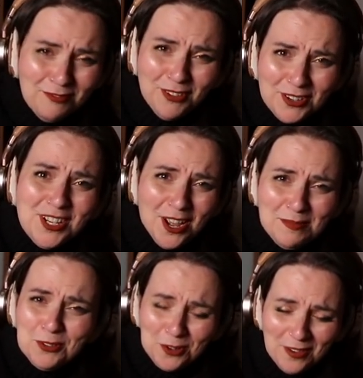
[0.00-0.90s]
Fun
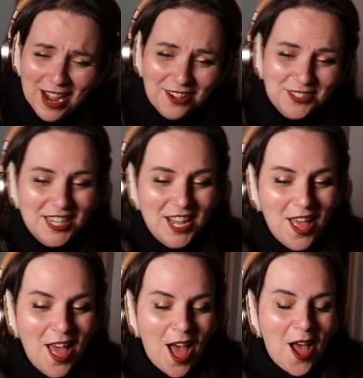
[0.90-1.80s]
times all around.
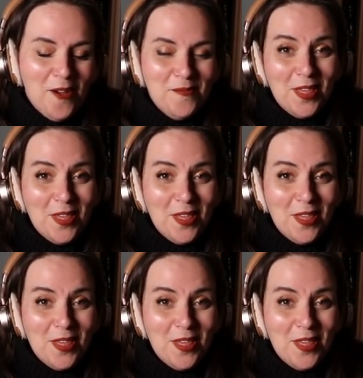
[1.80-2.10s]
Um,